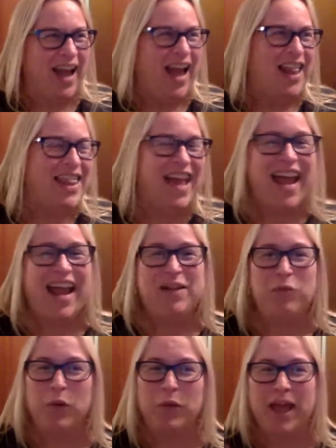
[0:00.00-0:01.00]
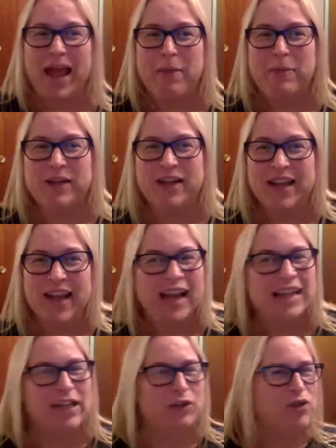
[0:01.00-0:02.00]
And then what will happen
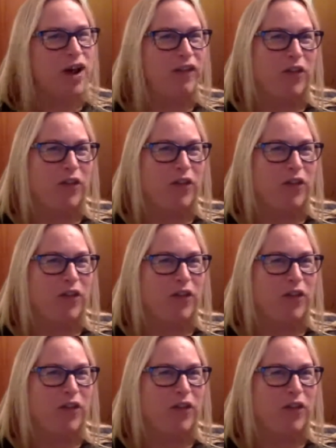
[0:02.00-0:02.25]
is I'll travel